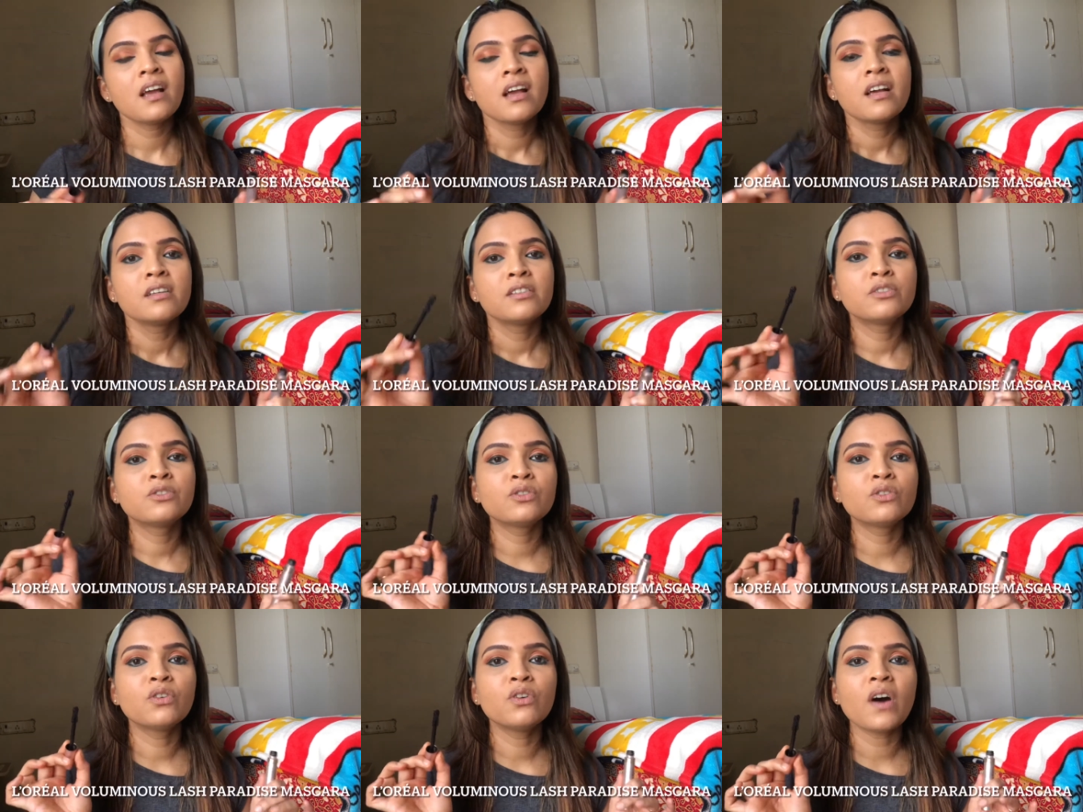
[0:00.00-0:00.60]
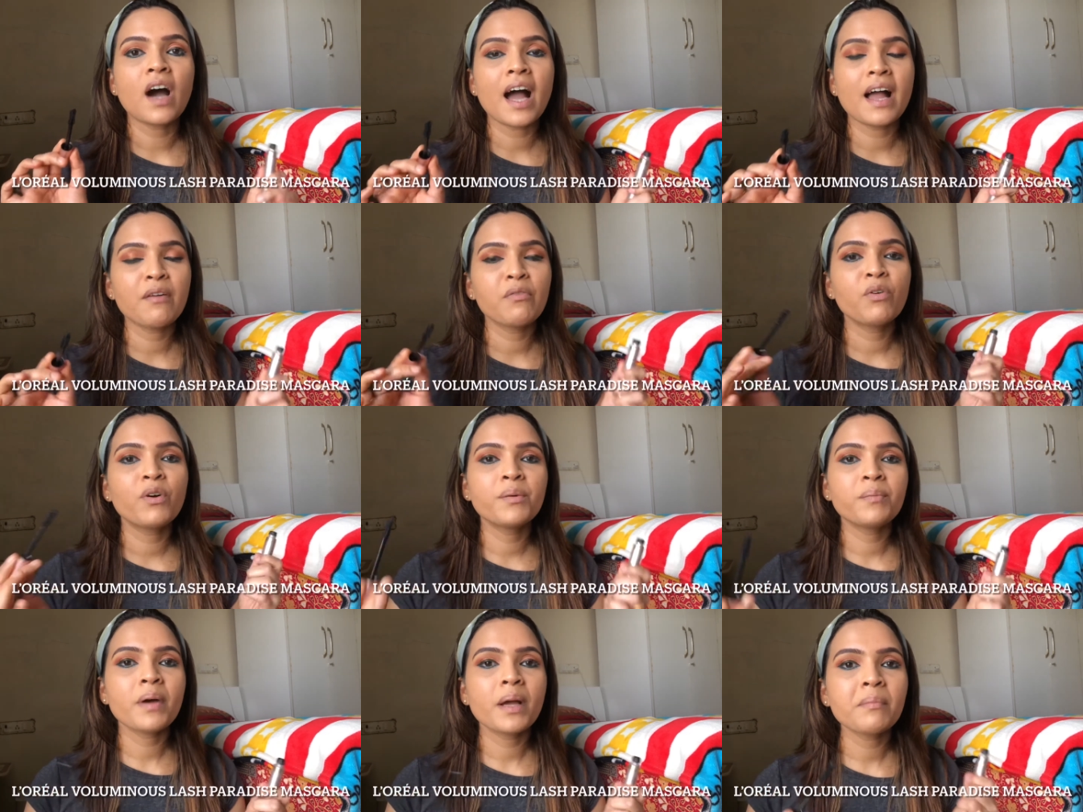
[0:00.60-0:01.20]
so I
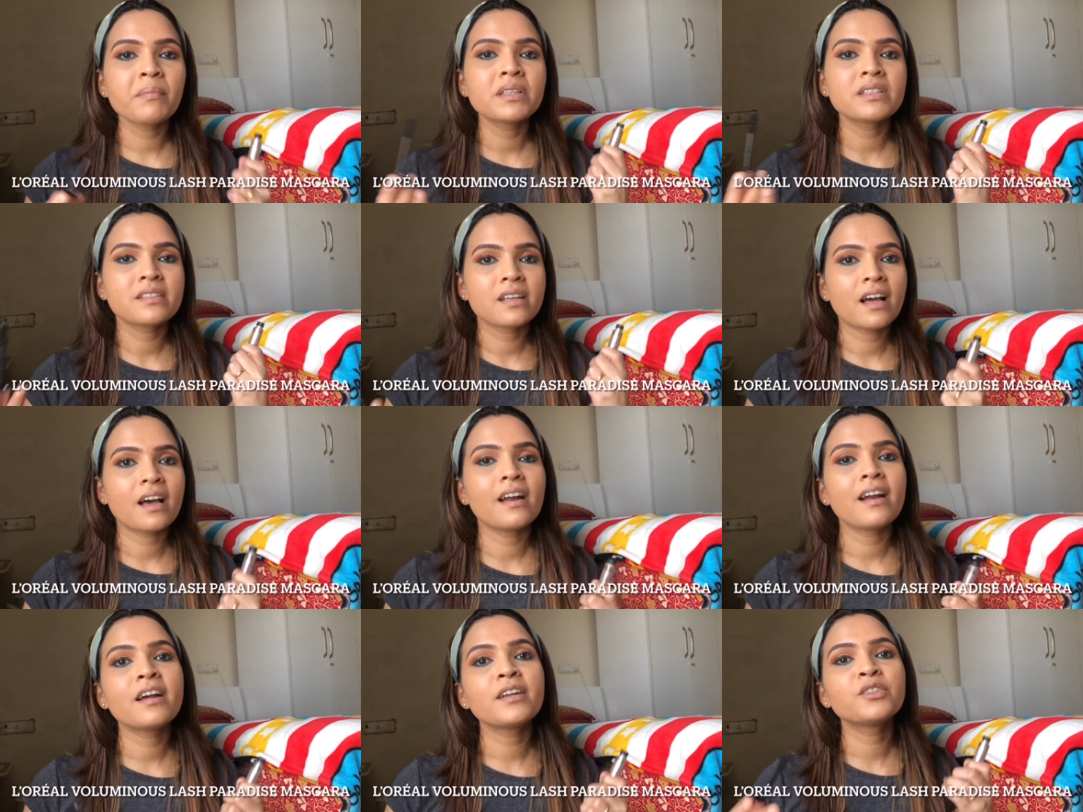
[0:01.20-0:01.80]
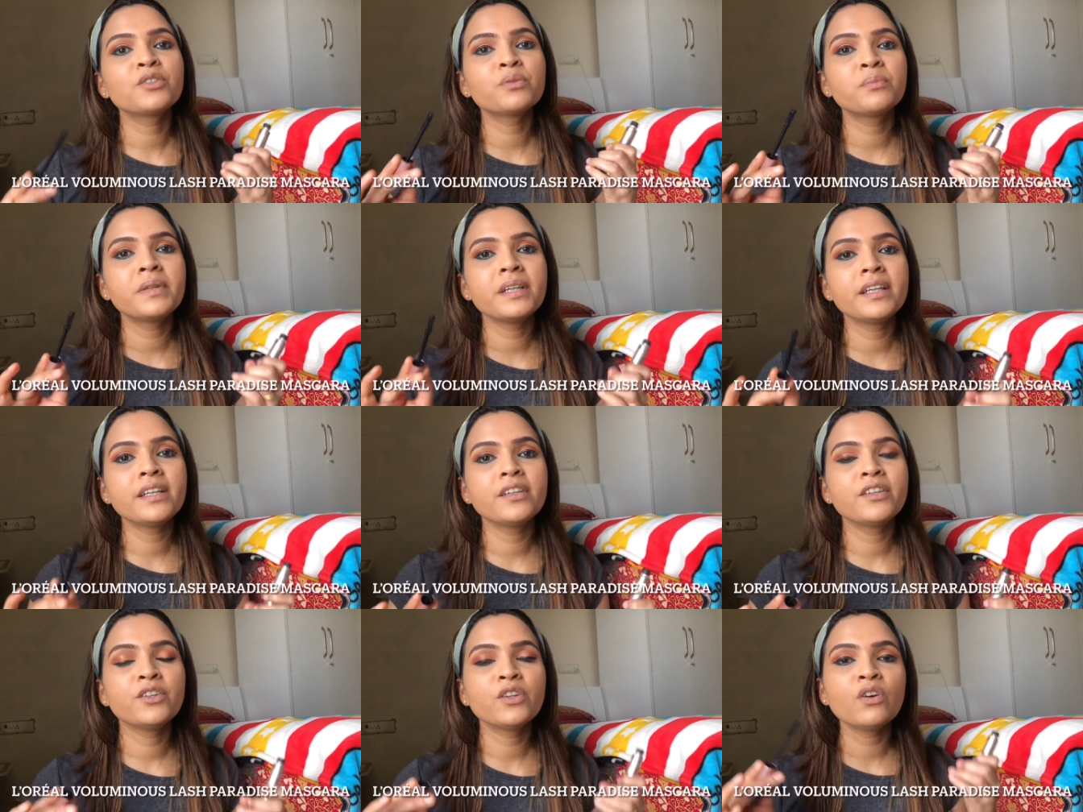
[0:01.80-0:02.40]
want my mascara to be
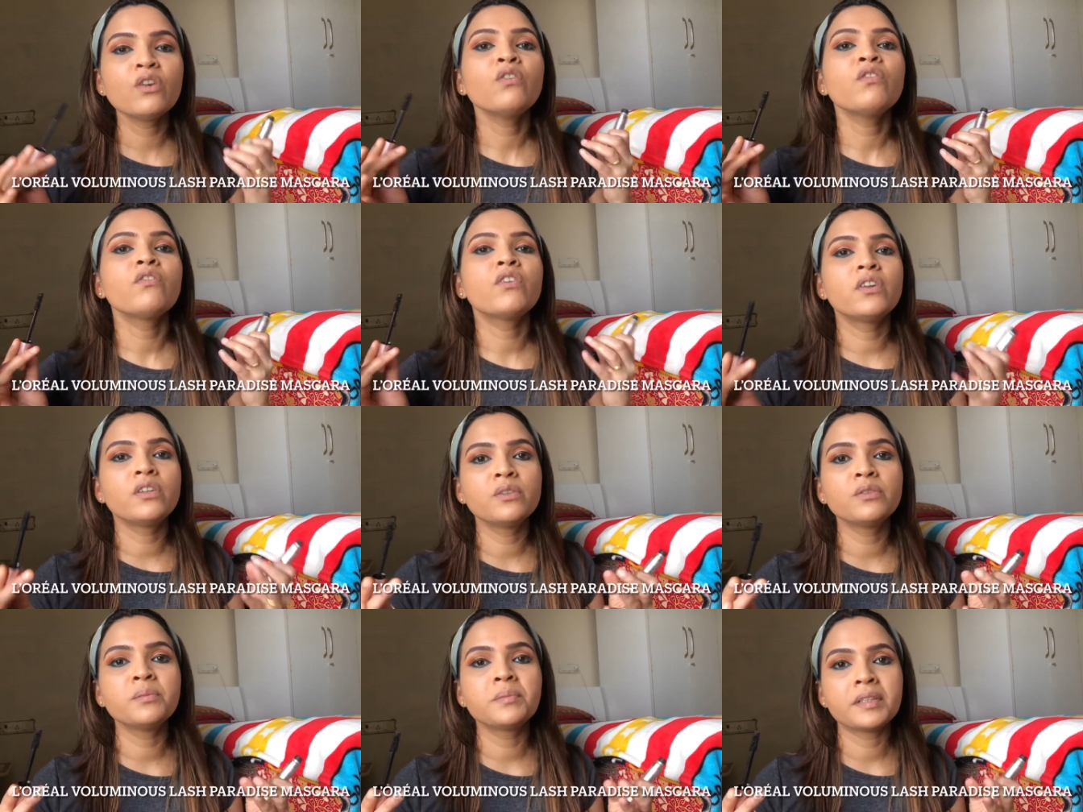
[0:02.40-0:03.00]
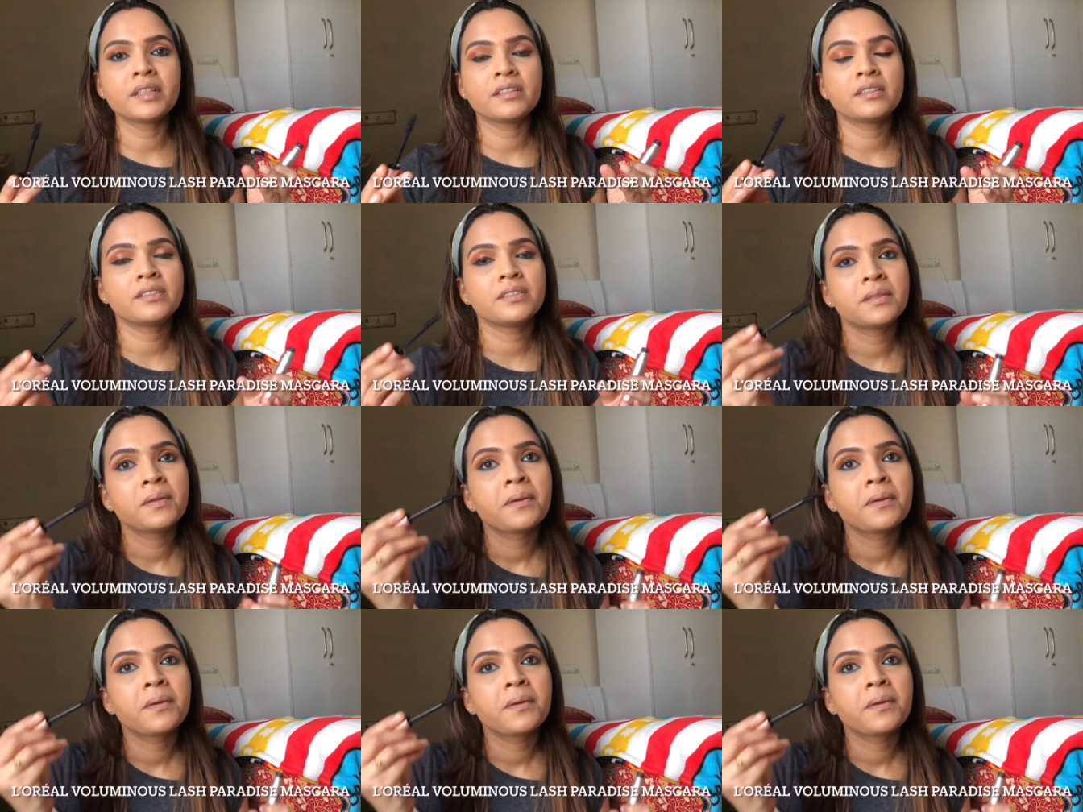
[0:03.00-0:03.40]
you know voluminous